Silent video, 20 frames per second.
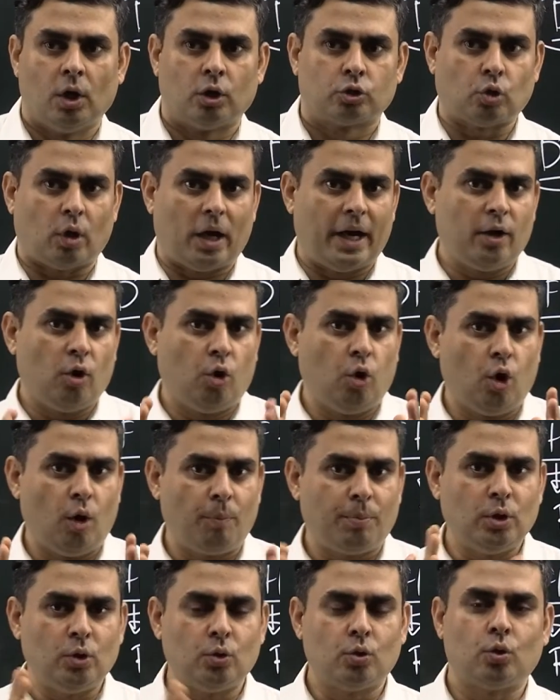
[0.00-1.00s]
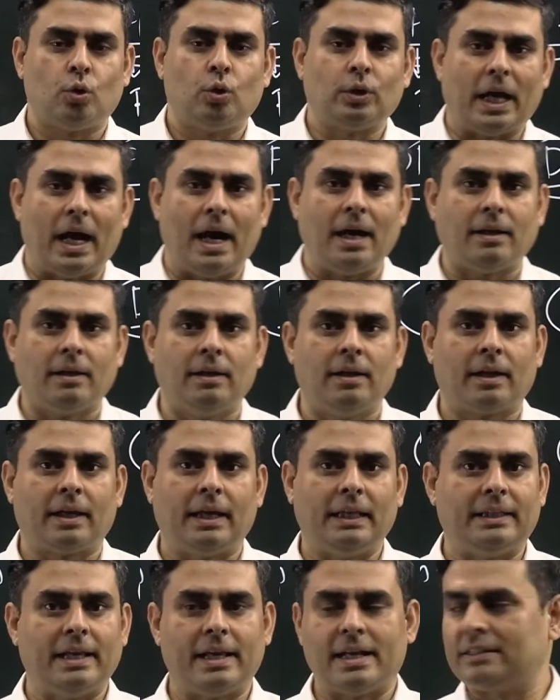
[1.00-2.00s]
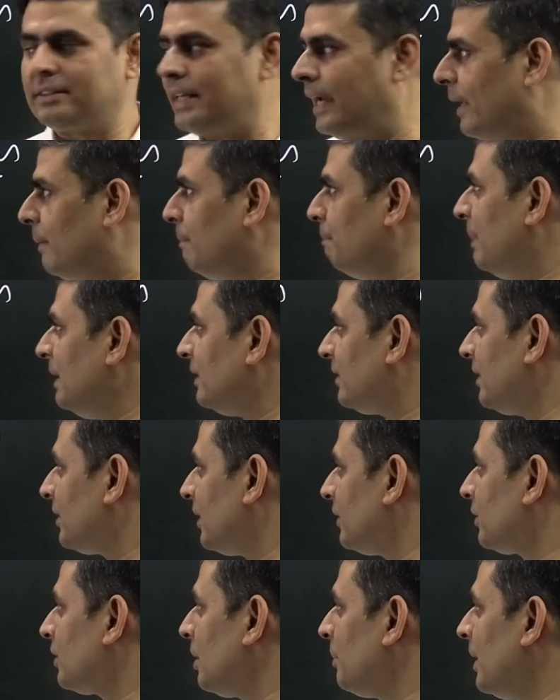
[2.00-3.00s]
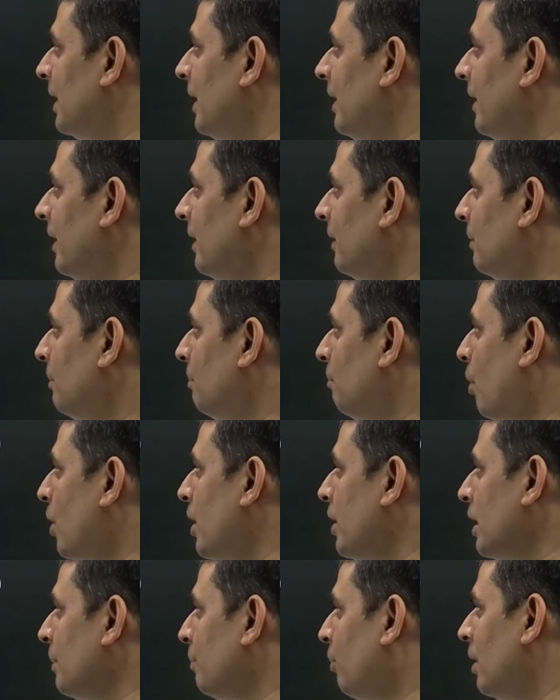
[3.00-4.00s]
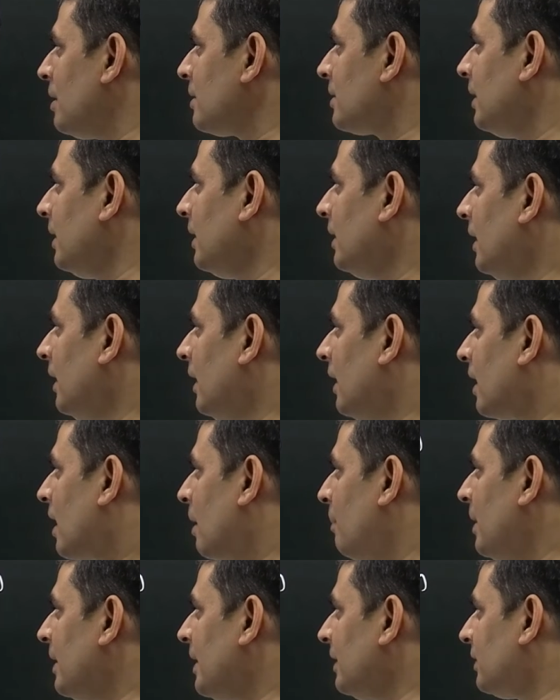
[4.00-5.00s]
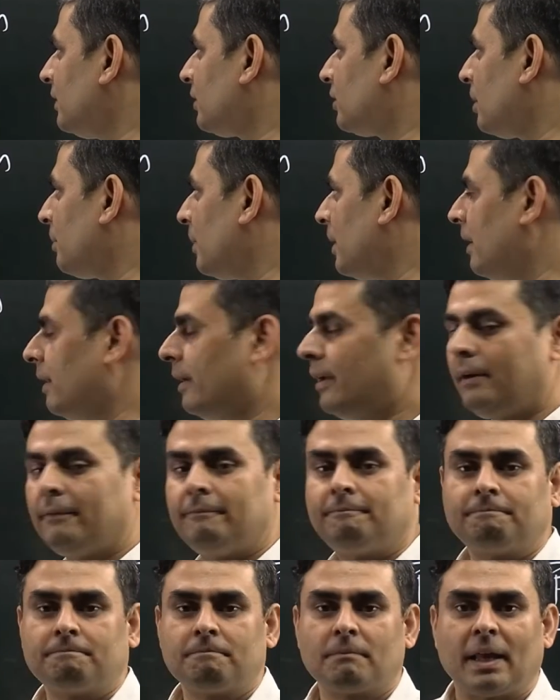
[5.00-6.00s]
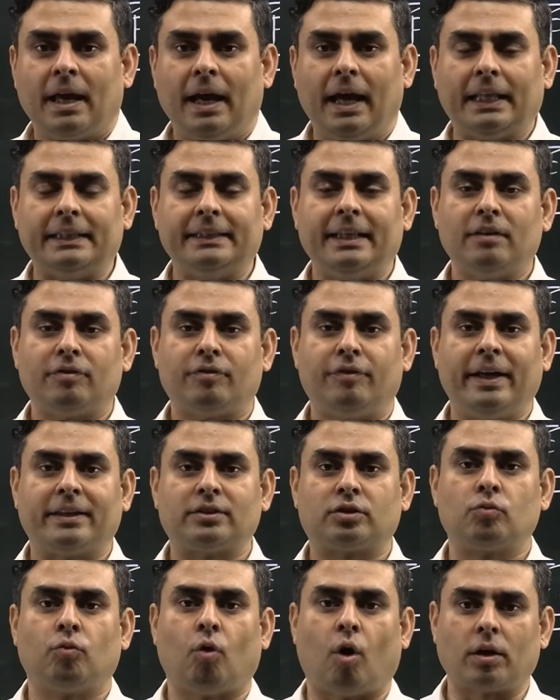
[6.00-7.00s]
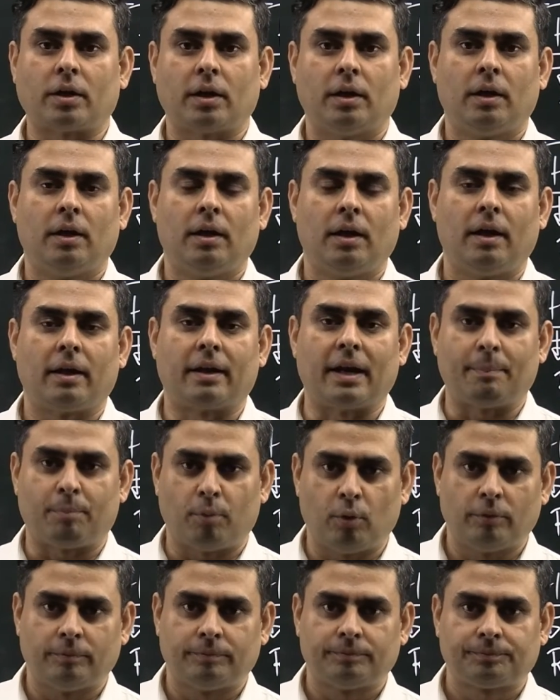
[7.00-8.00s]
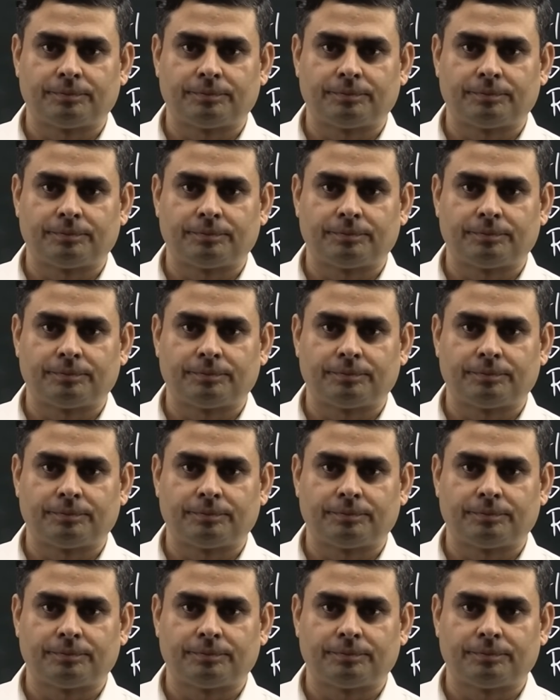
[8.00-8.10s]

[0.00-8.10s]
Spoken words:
So I hope you know that there is a MPC system in India, monetary policy committee system in India, and they fixed what? Repo.